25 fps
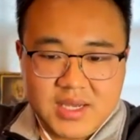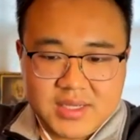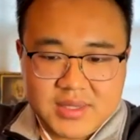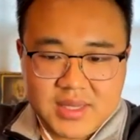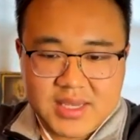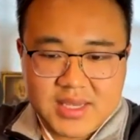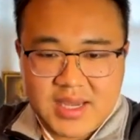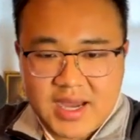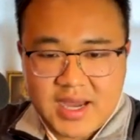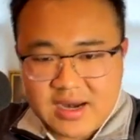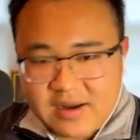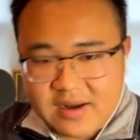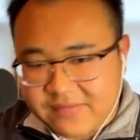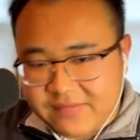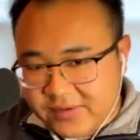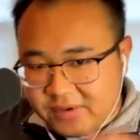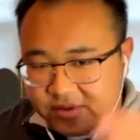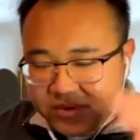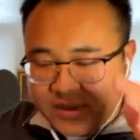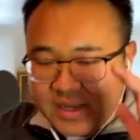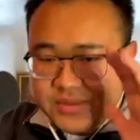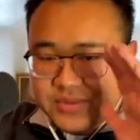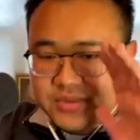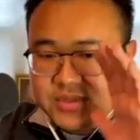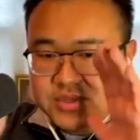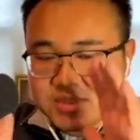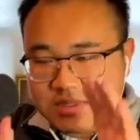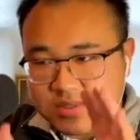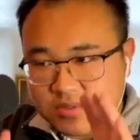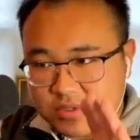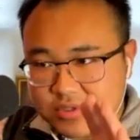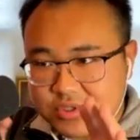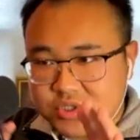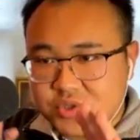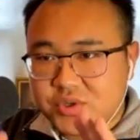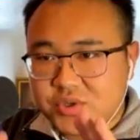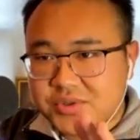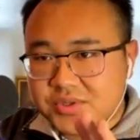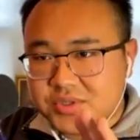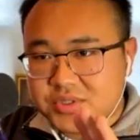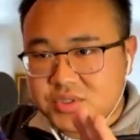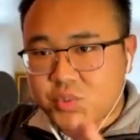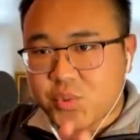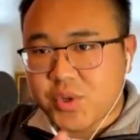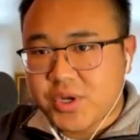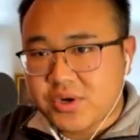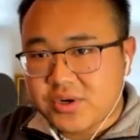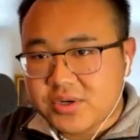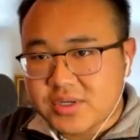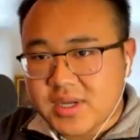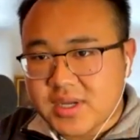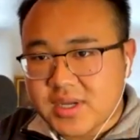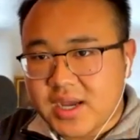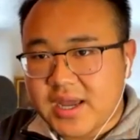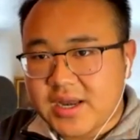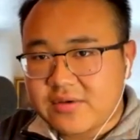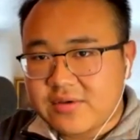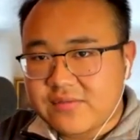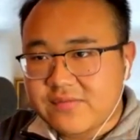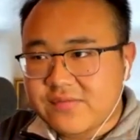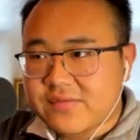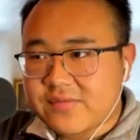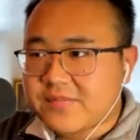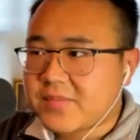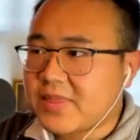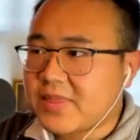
they kind of feel like this they're doing this weird kind of